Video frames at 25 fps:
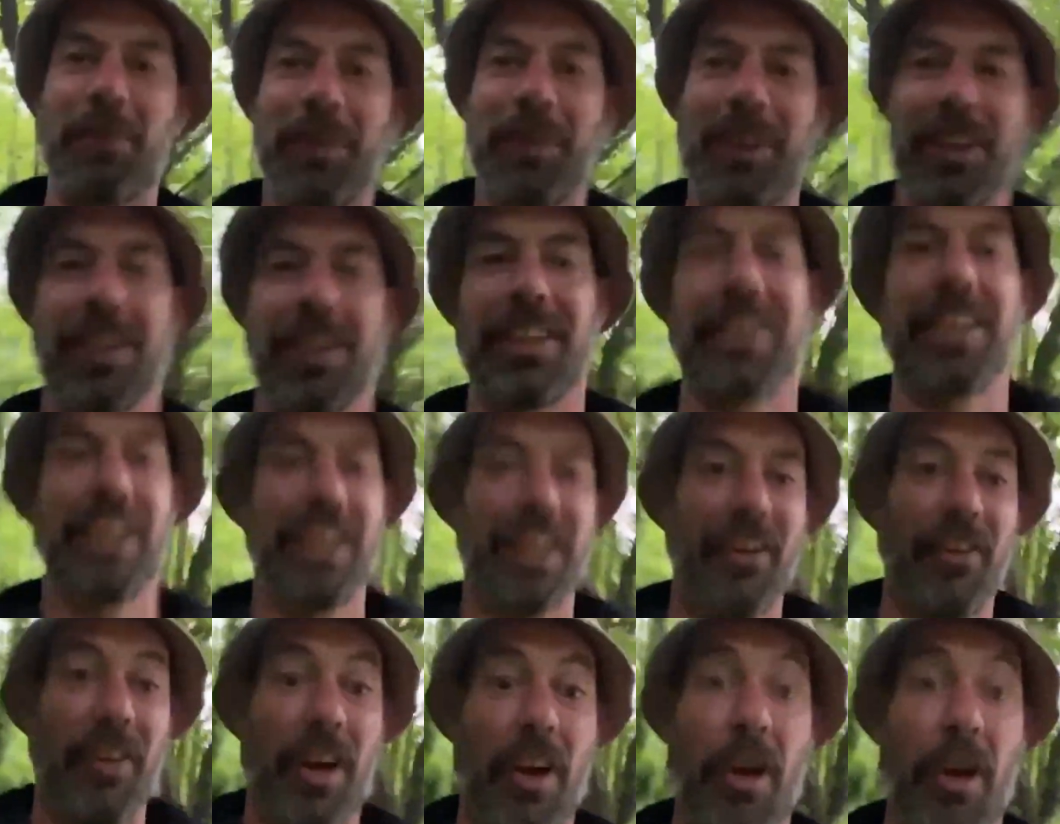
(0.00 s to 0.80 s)
because
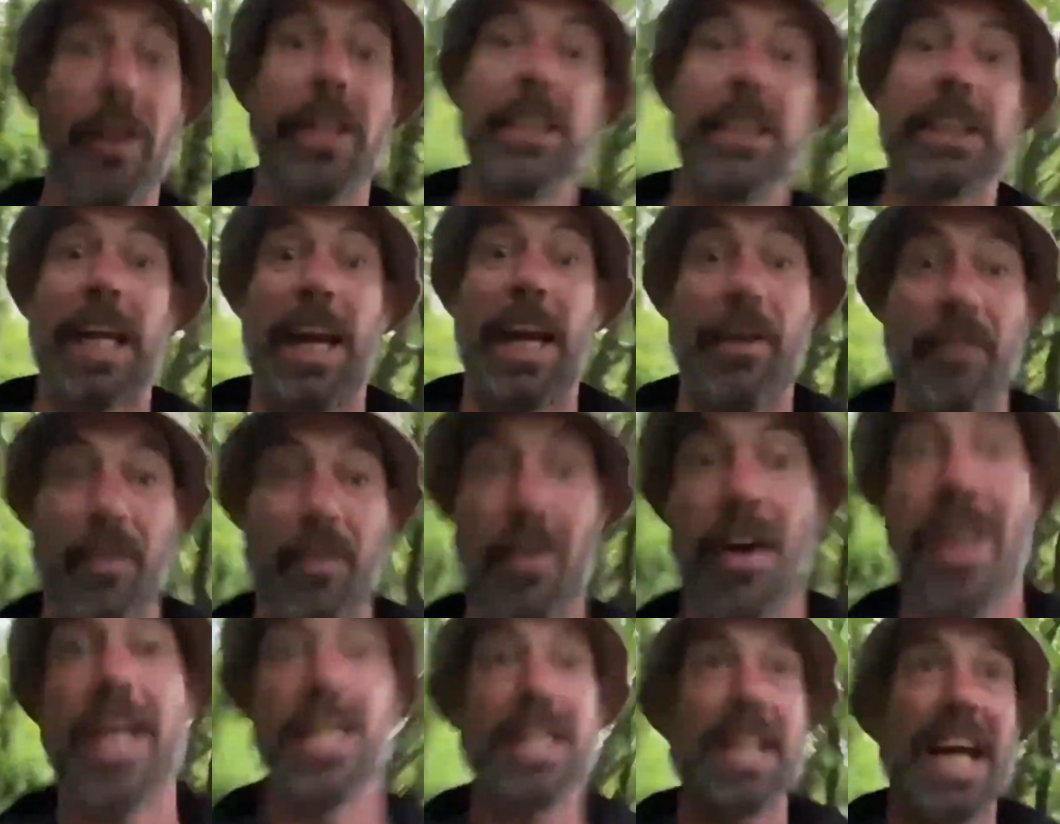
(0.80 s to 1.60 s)
uh, there is heavy
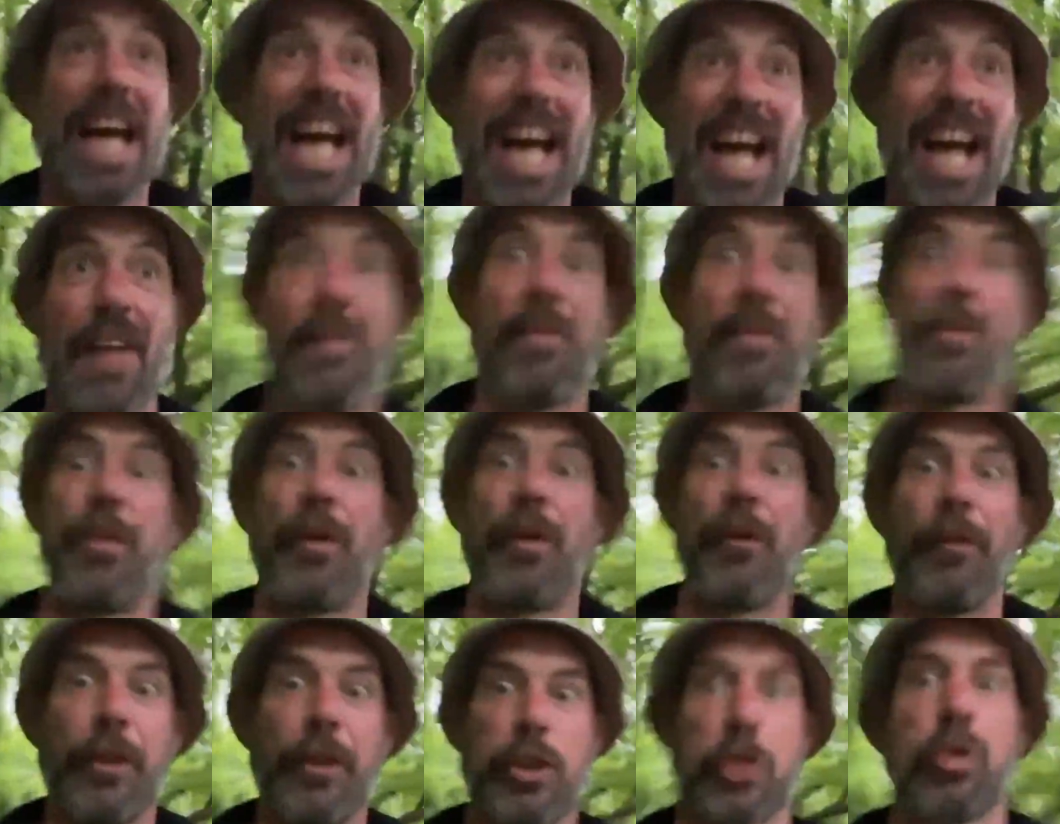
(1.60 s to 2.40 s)
rain and
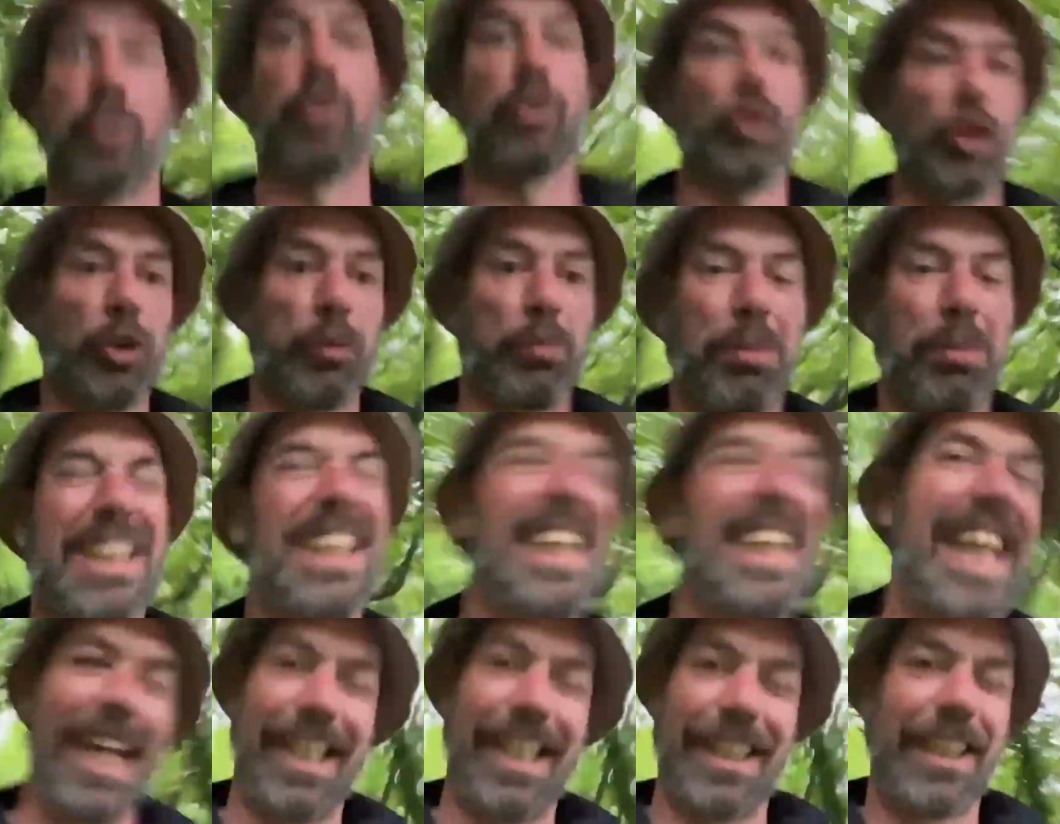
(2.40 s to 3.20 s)
thunderstorms
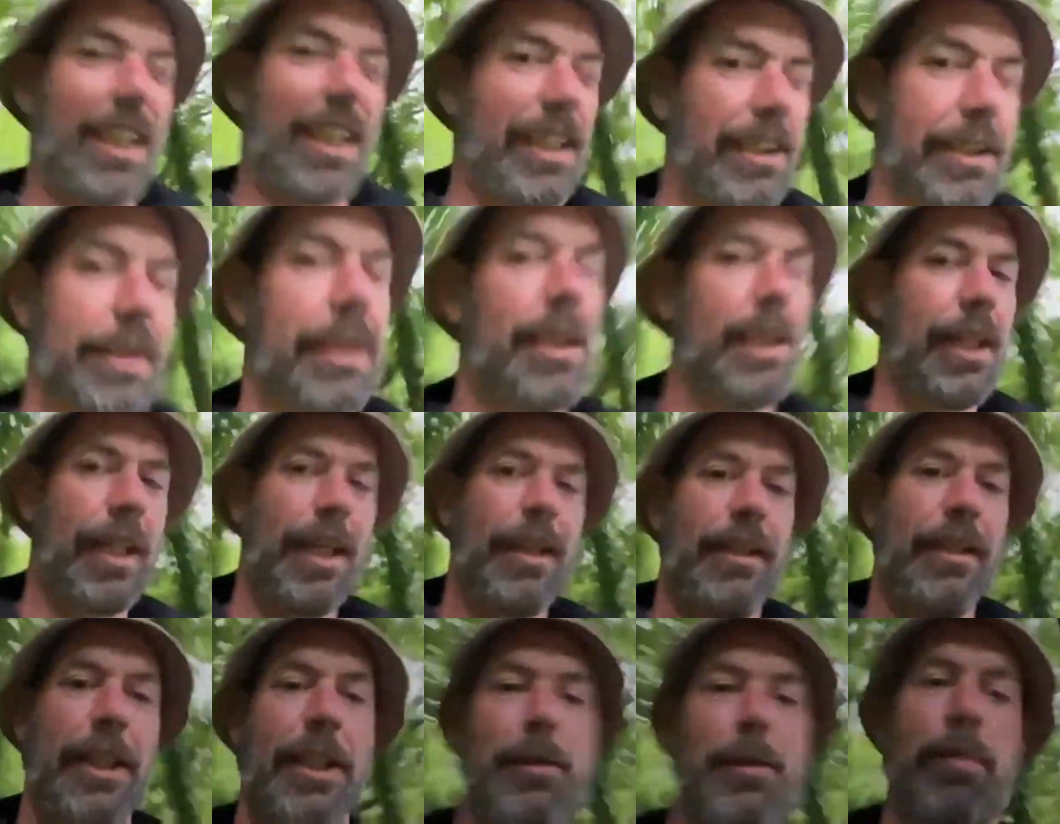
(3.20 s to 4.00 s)
predicted
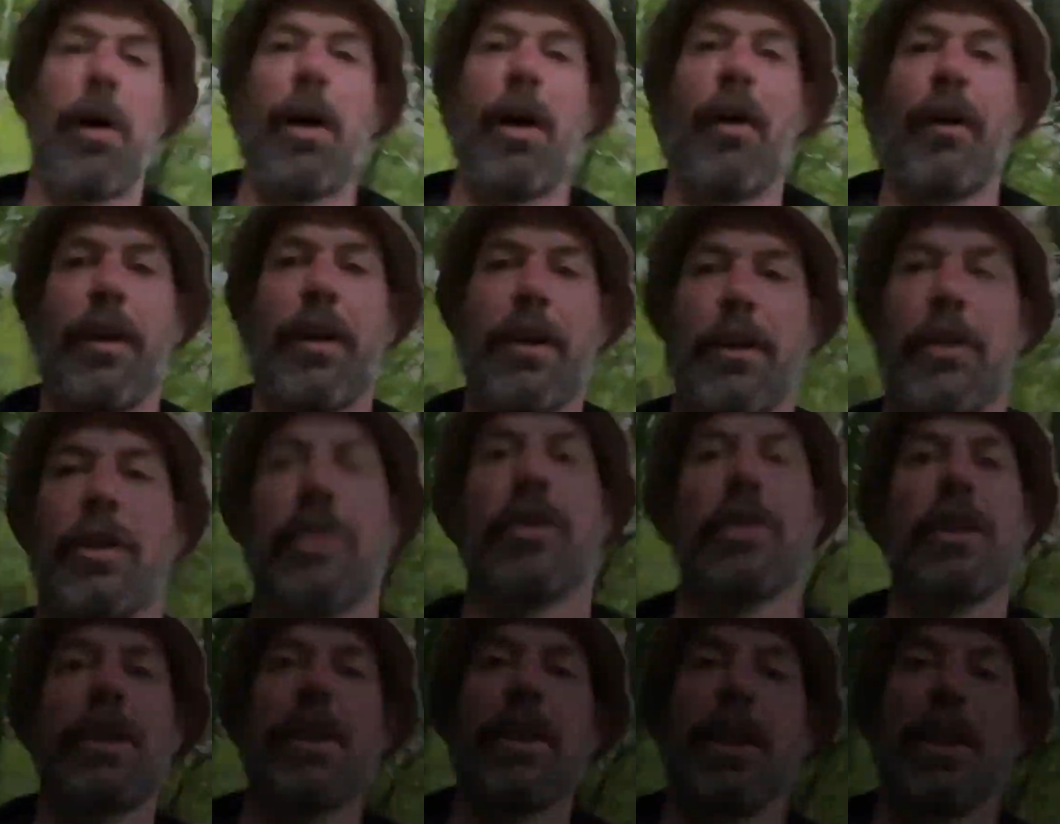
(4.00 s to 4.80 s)
in this part of the
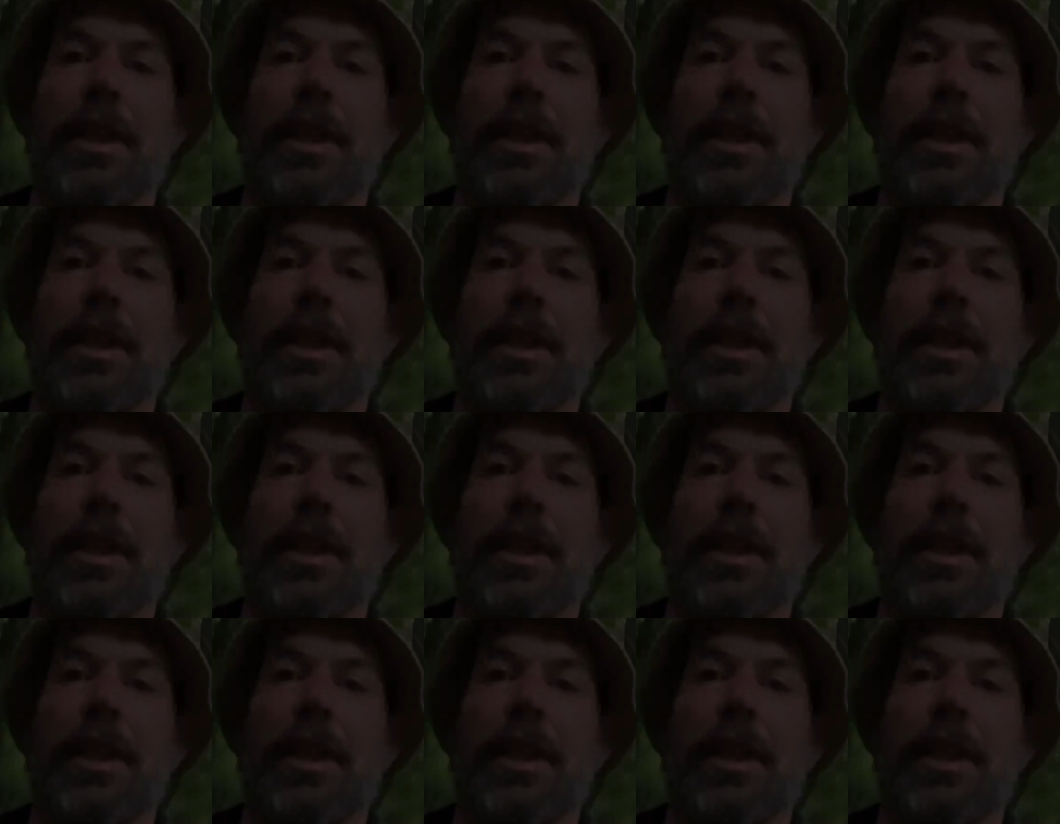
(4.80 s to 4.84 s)
country.